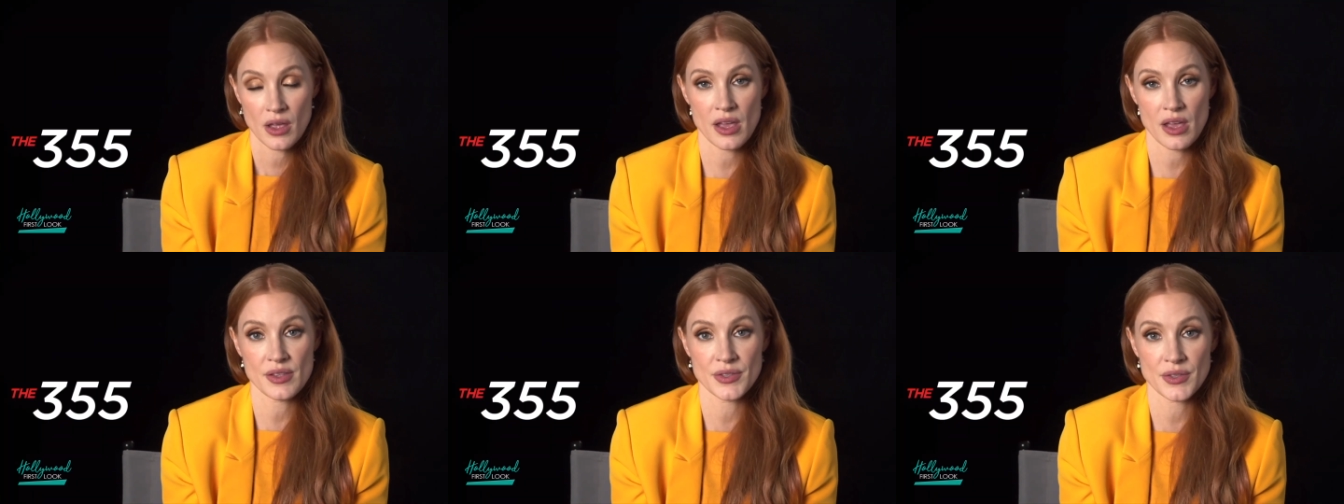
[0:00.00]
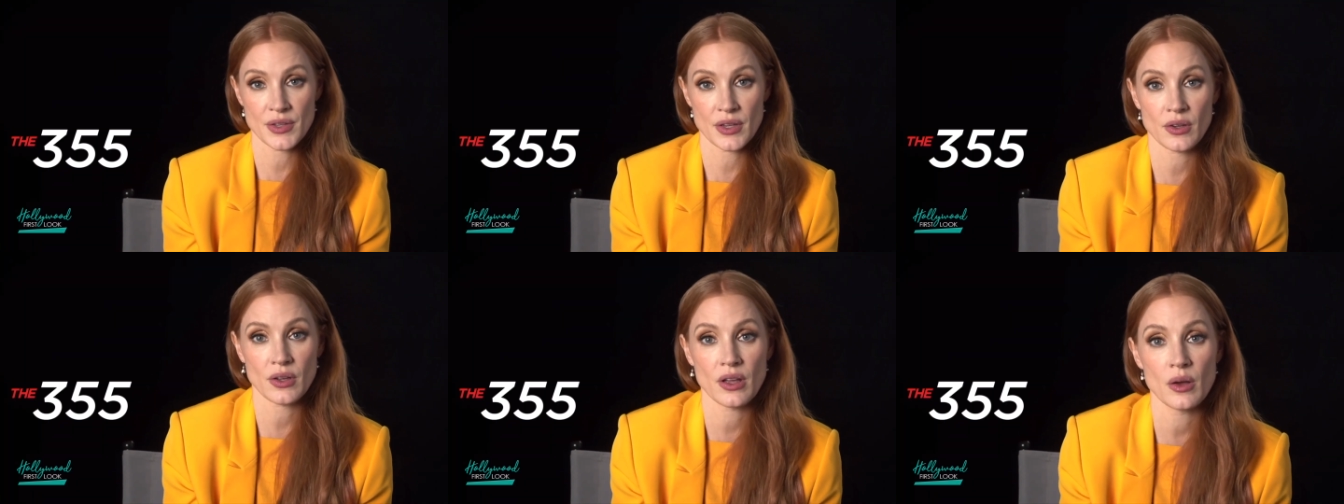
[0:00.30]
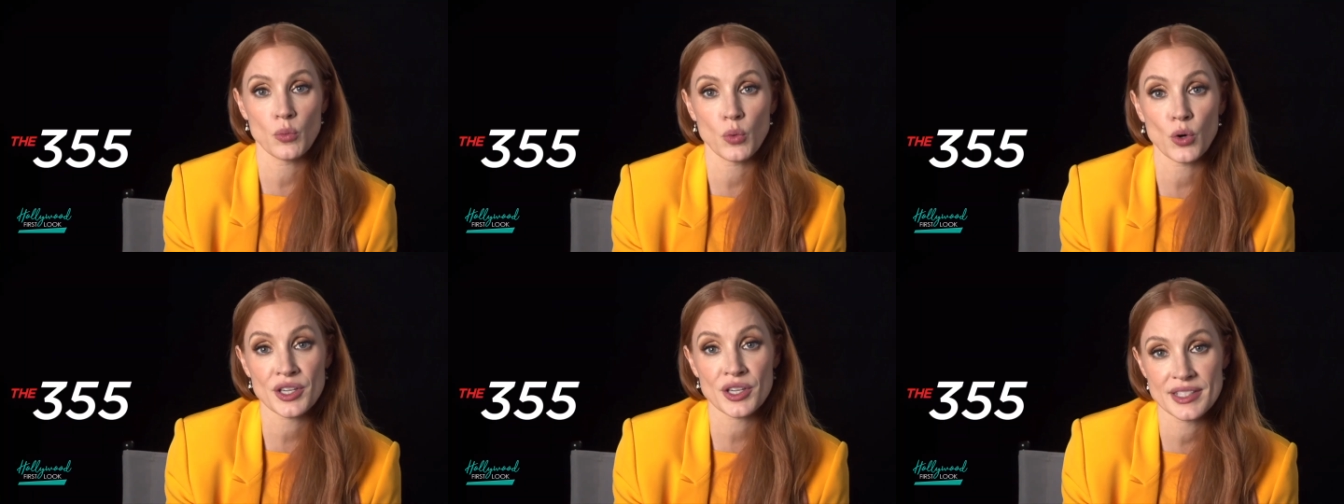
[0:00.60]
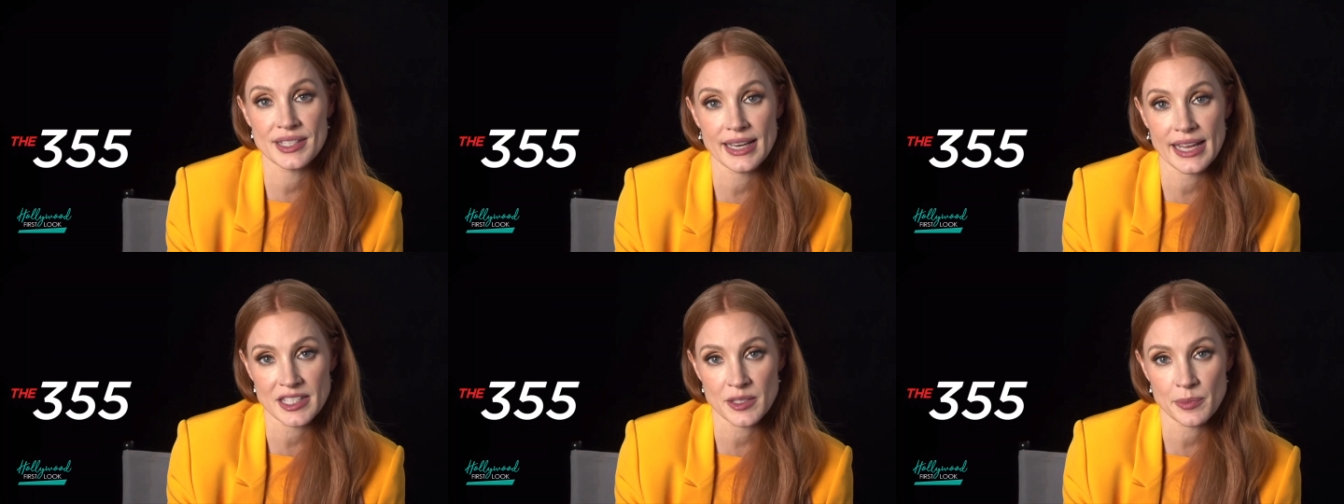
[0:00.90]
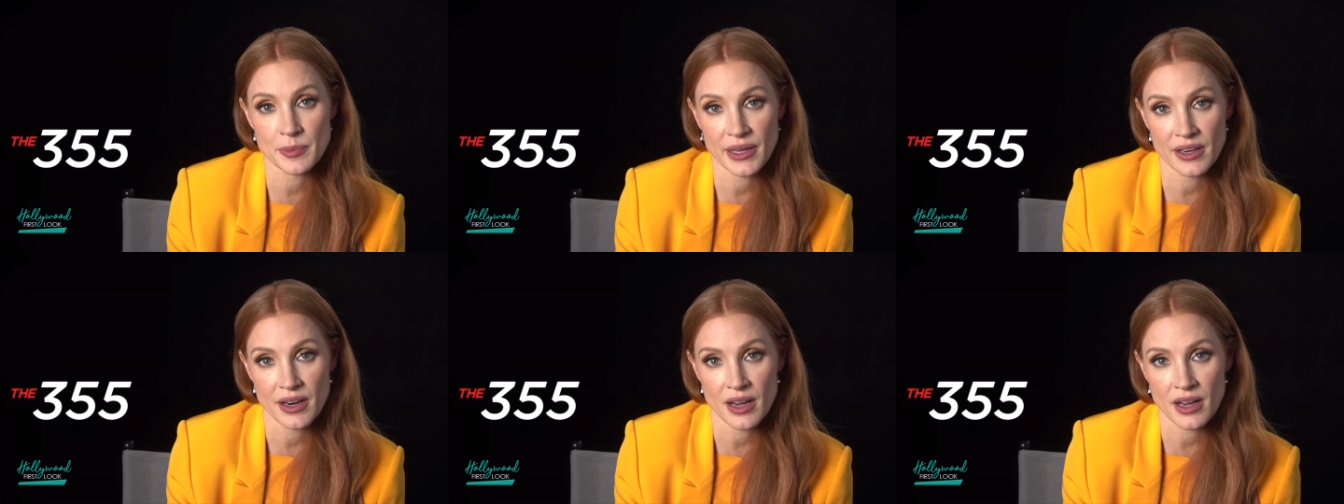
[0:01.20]
is works in
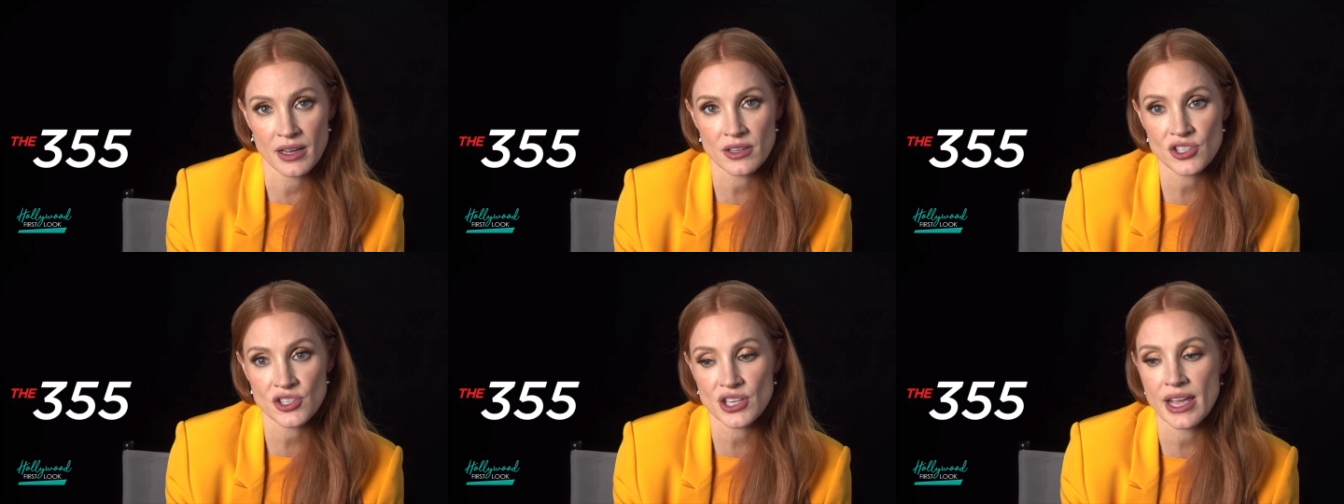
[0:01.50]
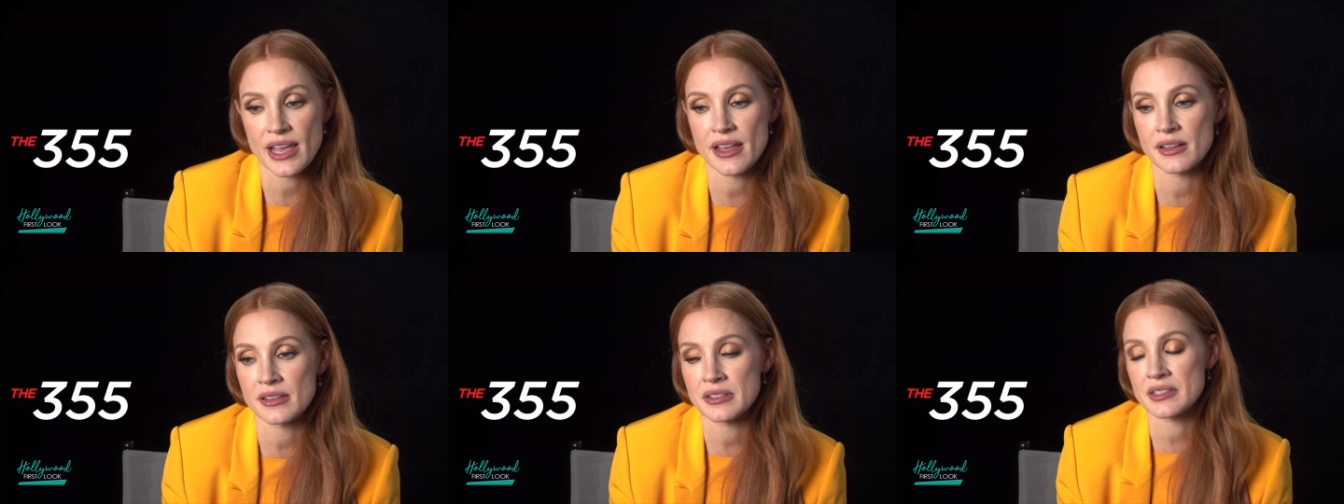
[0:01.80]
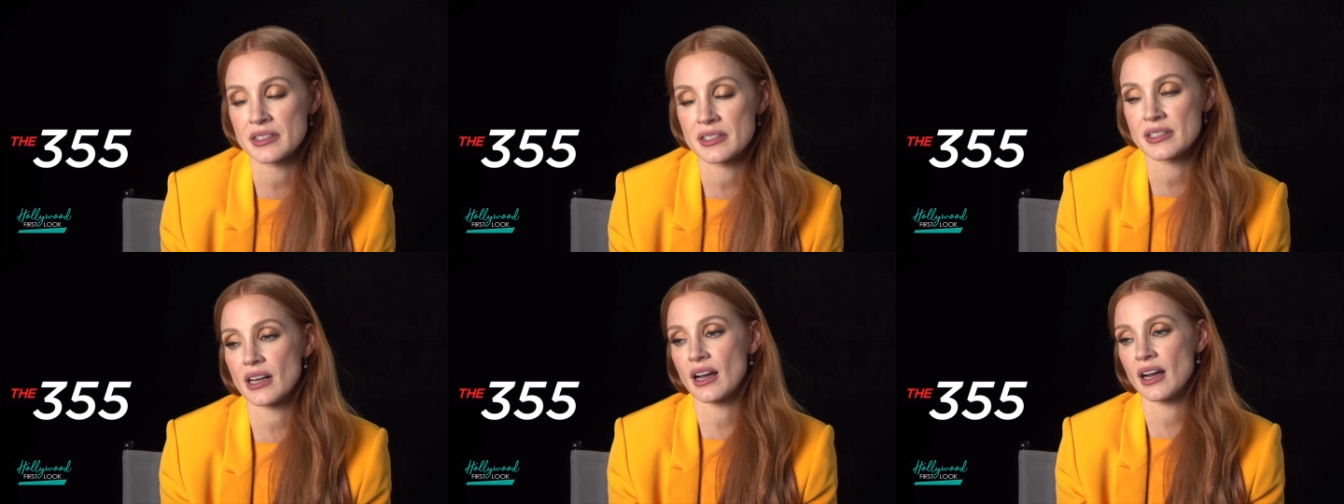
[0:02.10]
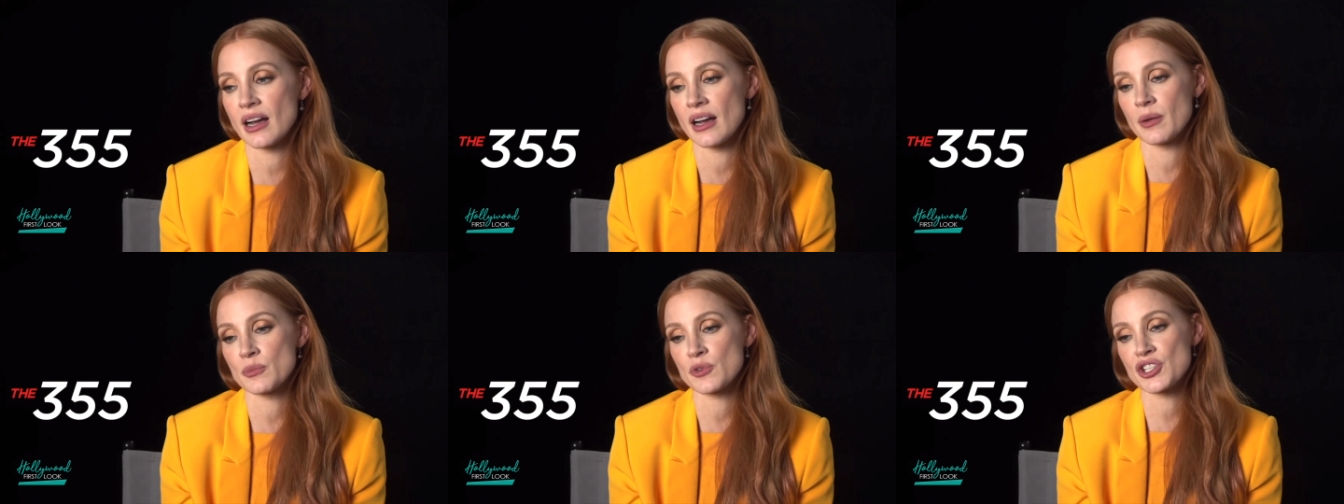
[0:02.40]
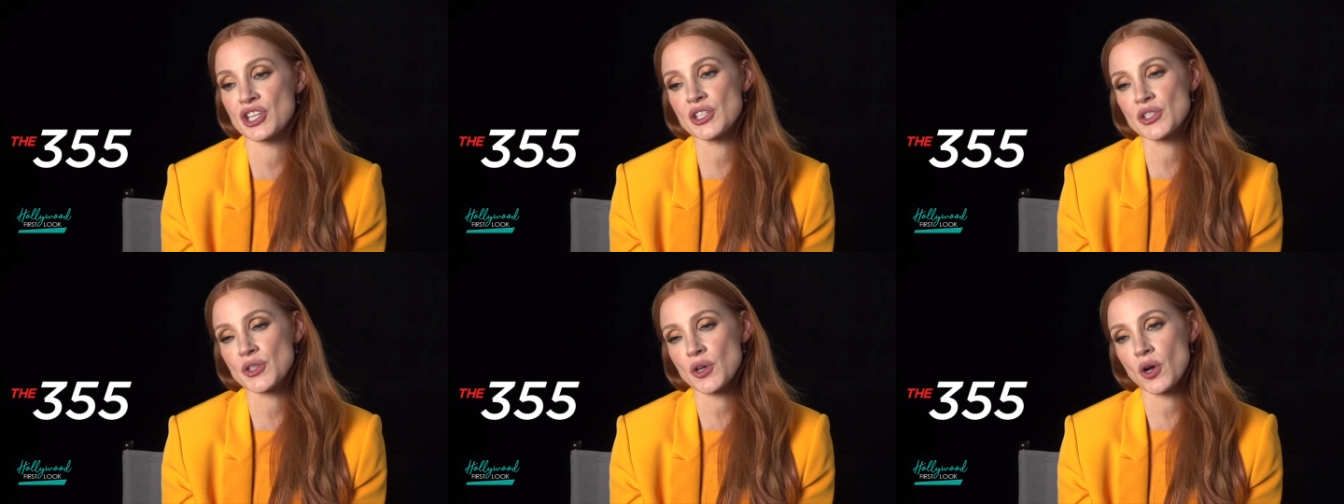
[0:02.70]
espionage, and um,
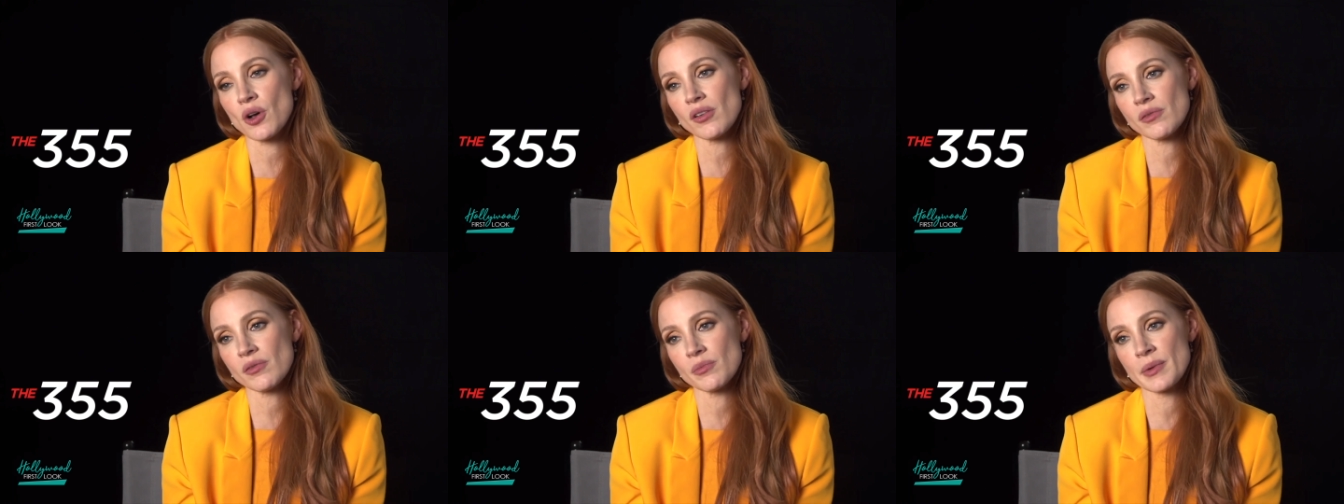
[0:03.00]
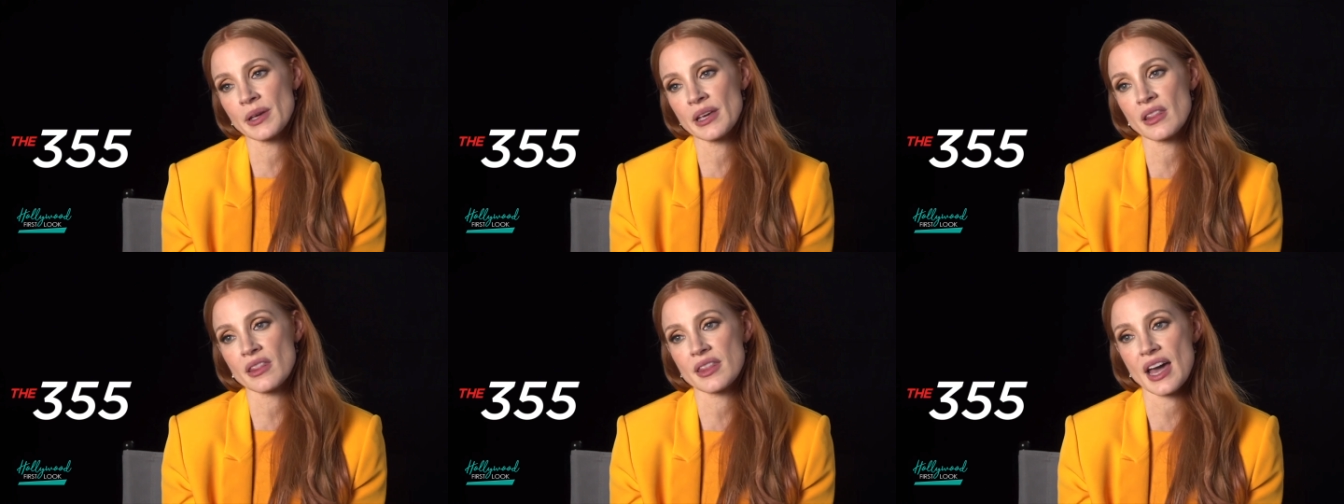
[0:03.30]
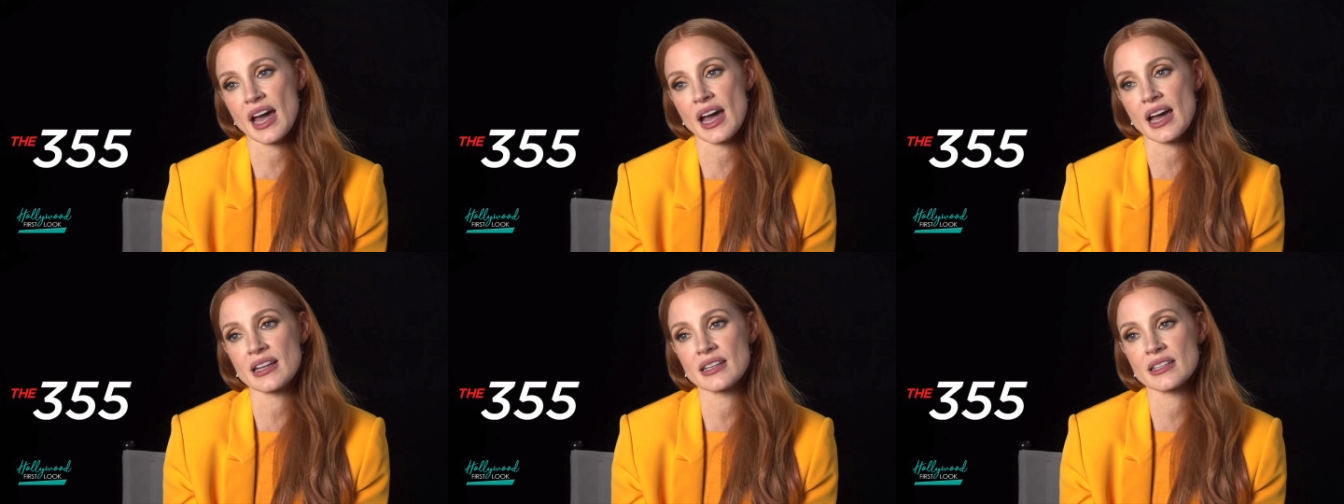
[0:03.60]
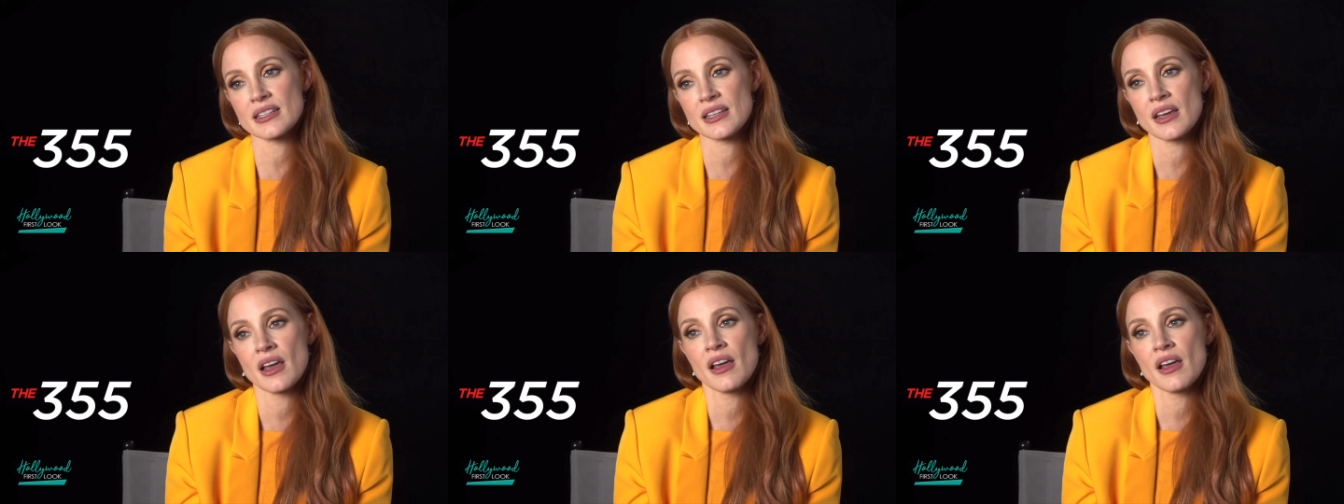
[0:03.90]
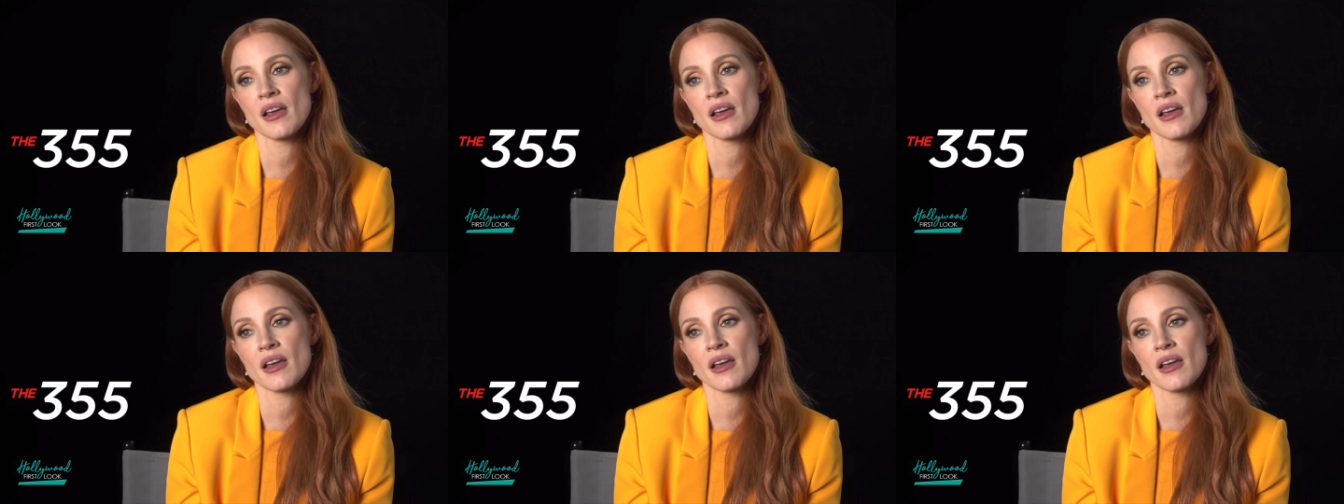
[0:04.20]
she told me that